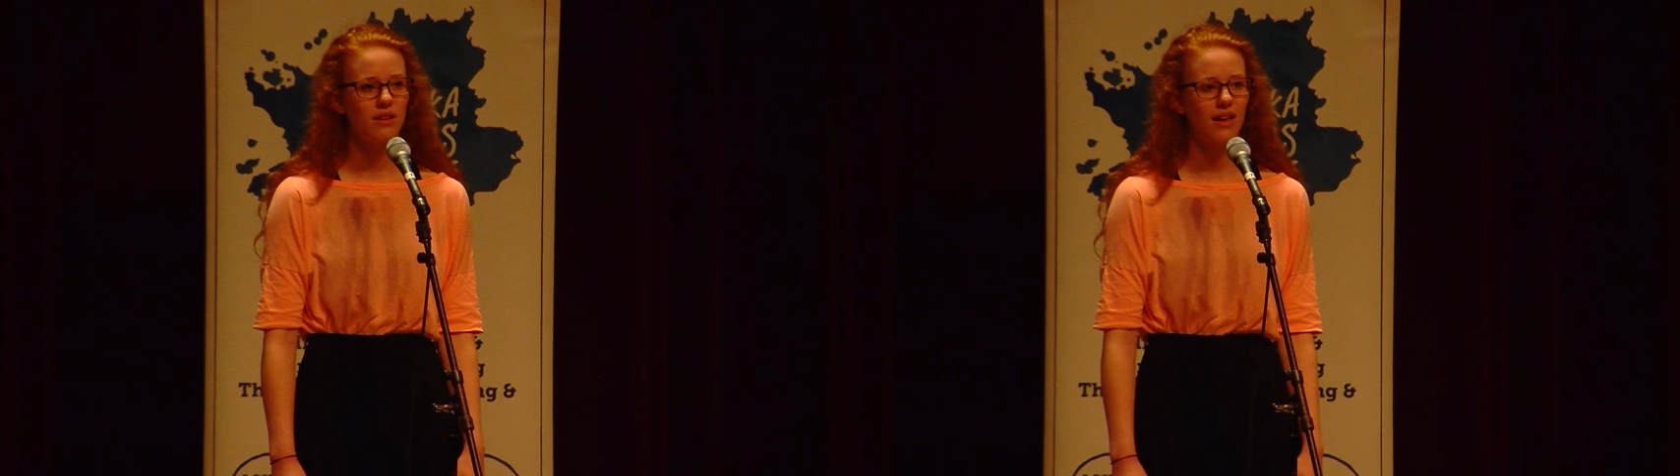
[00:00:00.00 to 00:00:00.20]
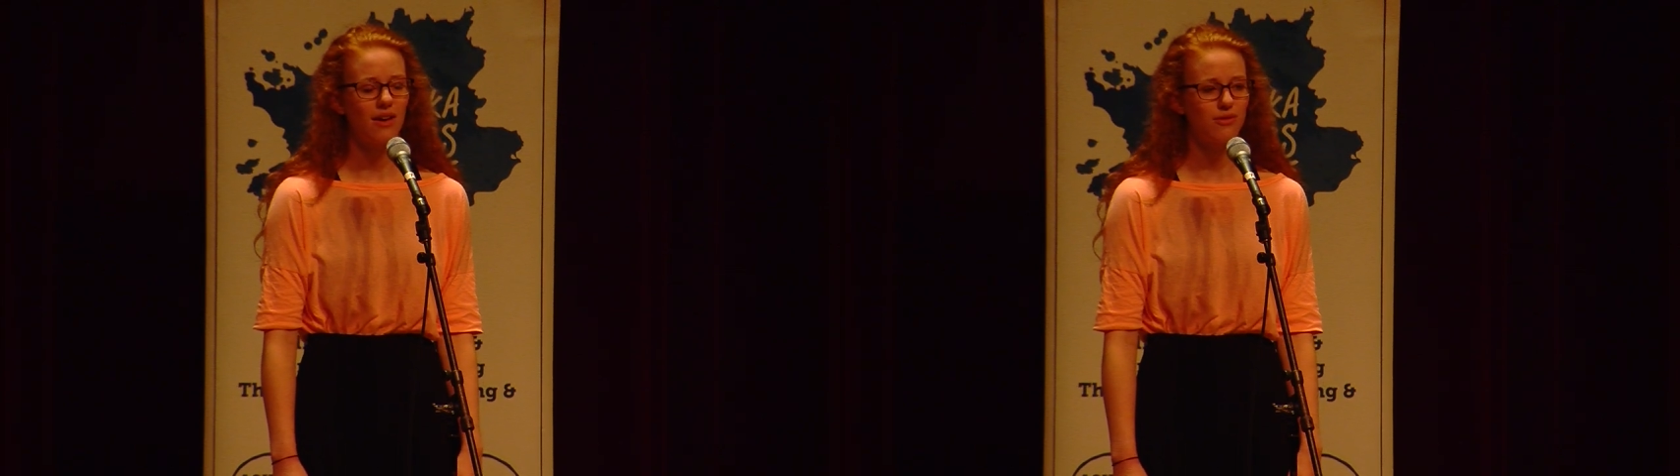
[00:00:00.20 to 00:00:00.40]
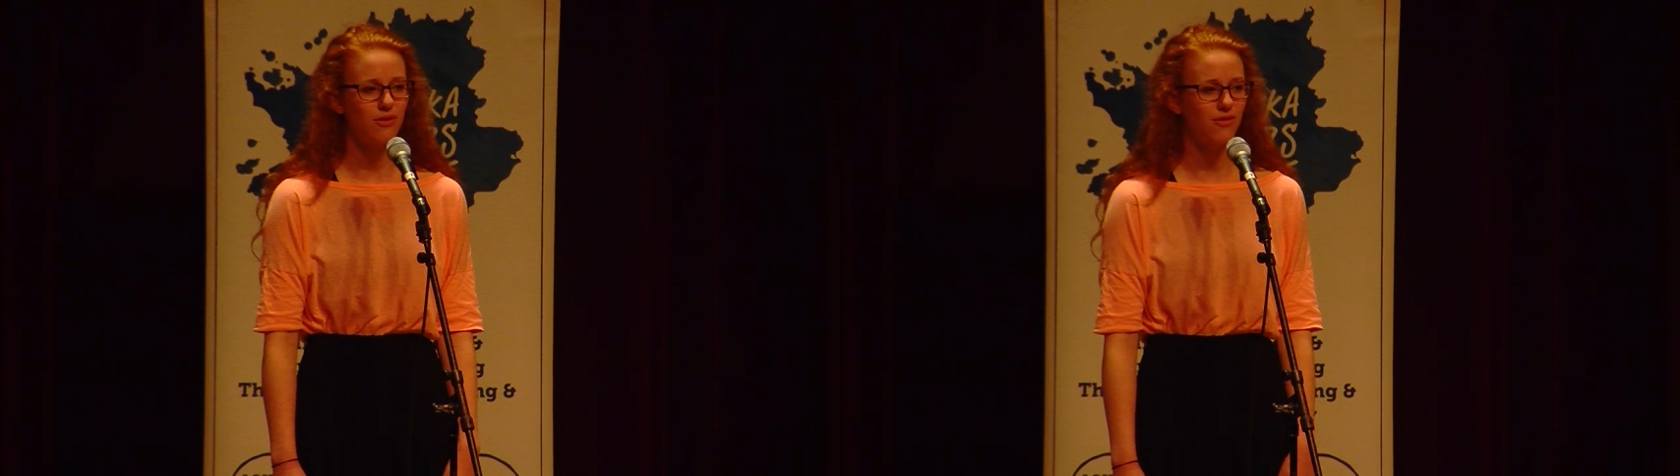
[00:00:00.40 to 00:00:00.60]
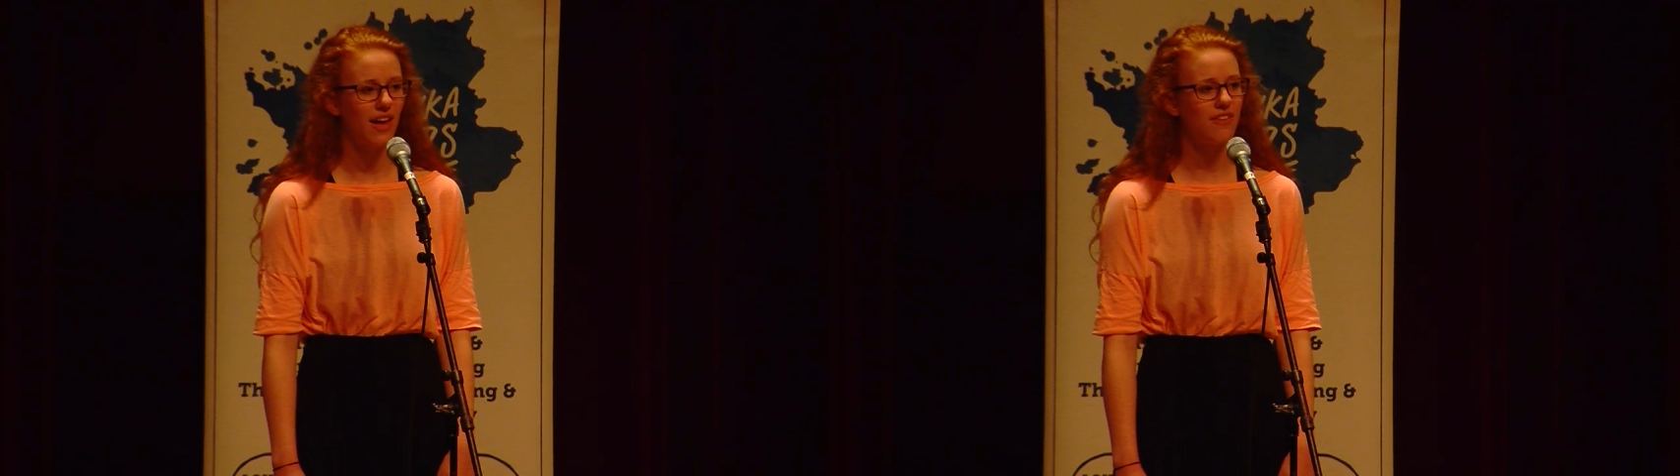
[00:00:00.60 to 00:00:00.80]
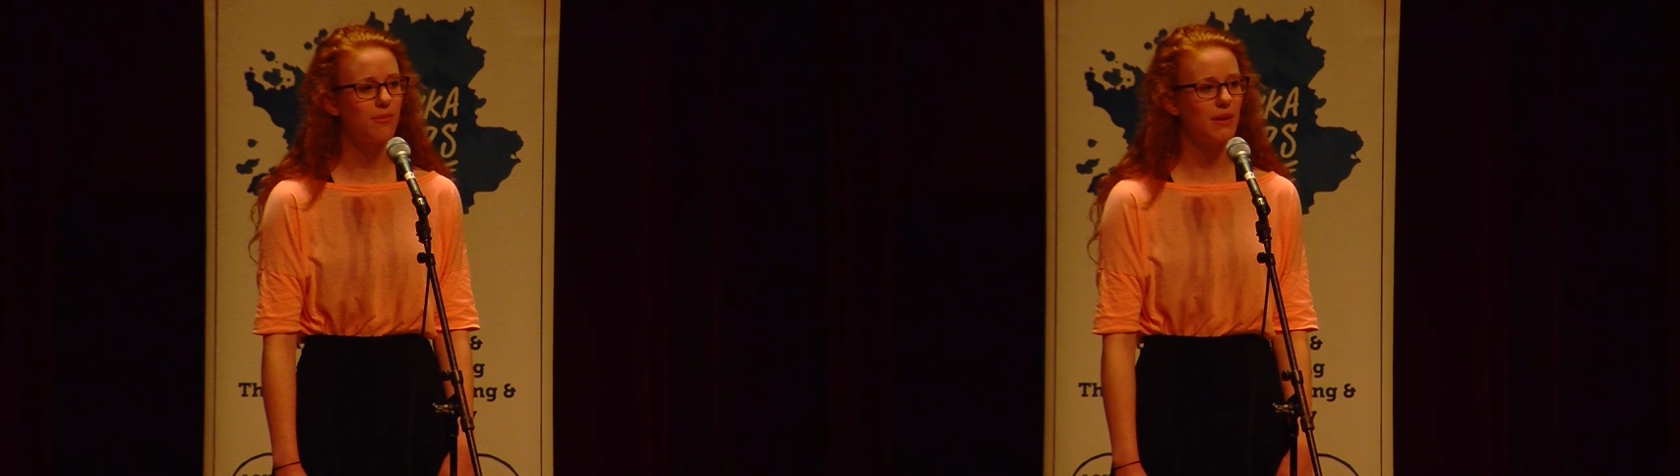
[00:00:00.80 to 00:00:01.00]
After
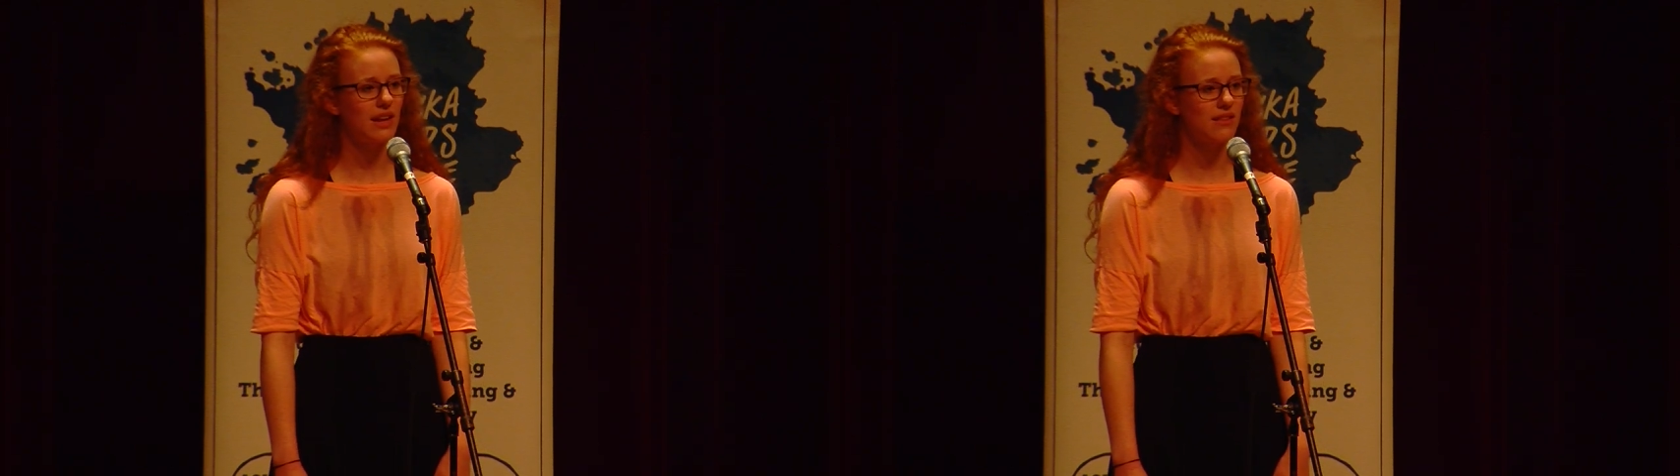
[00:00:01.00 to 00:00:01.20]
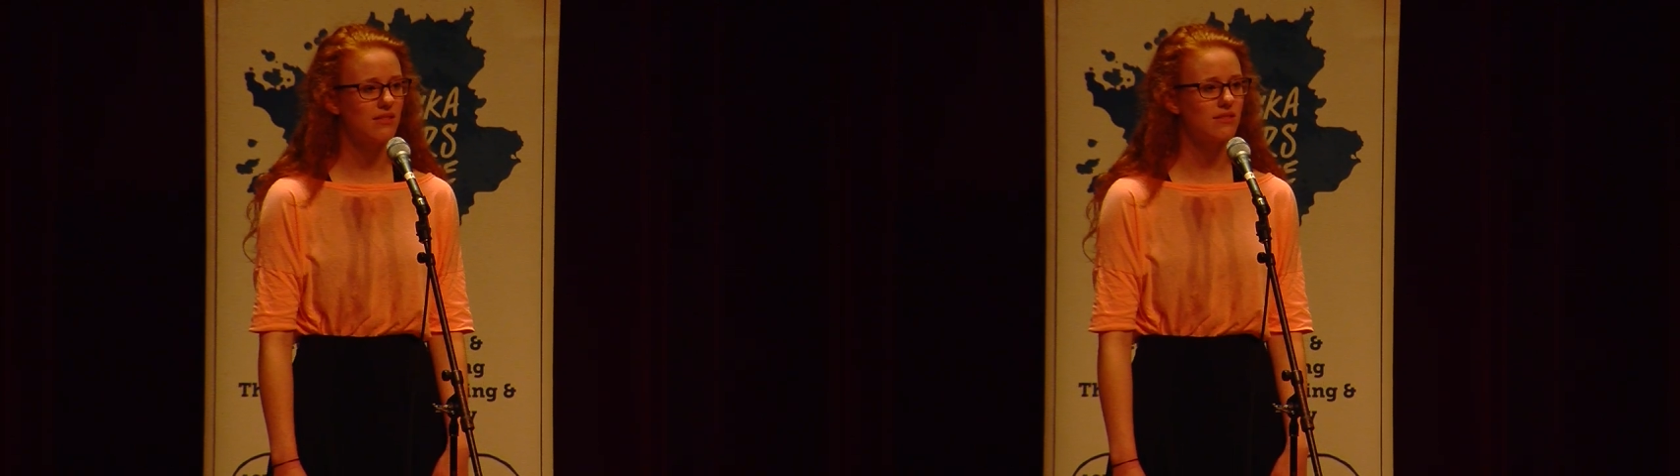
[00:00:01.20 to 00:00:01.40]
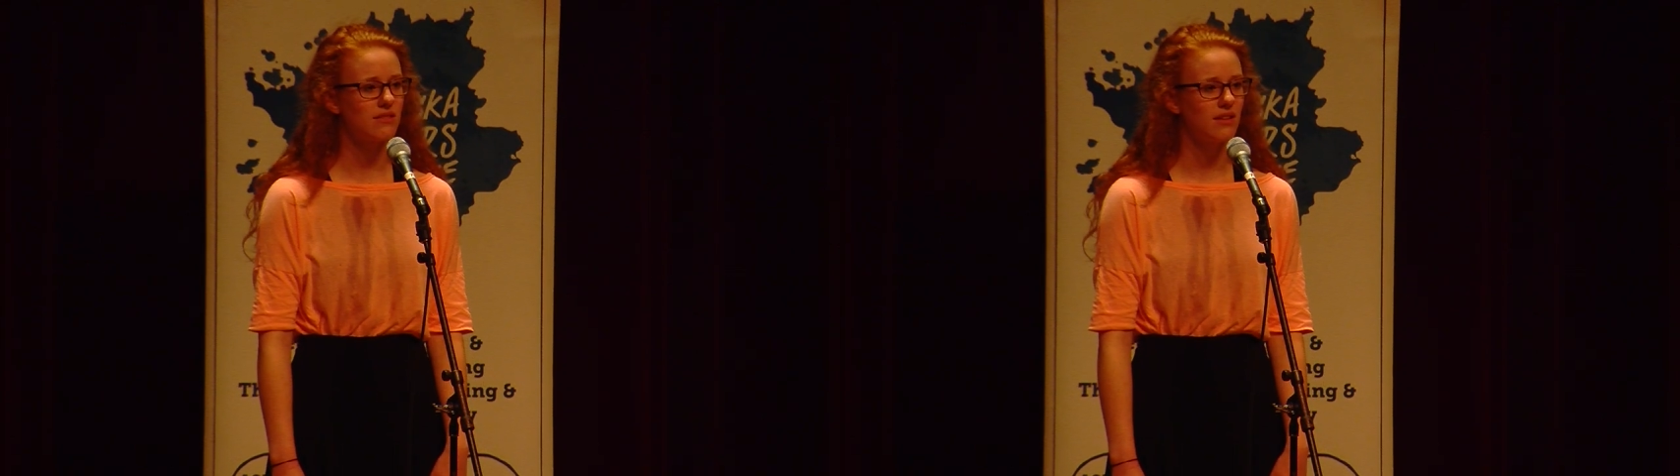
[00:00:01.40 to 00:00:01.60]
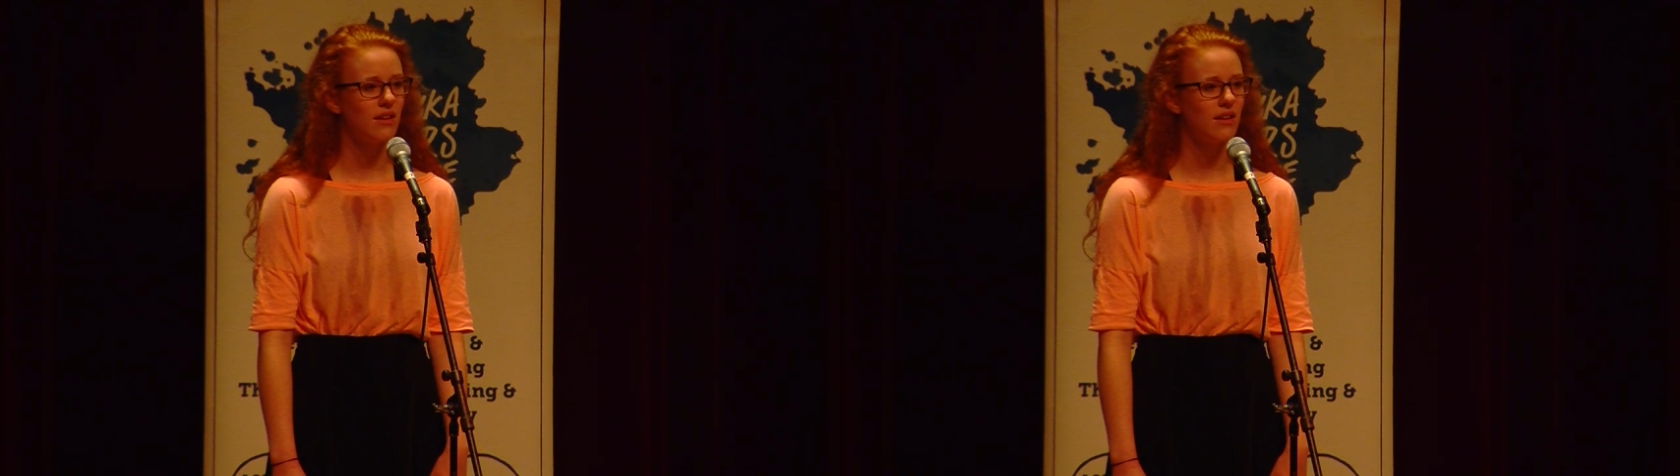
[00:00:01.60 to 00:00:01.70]
five minutes,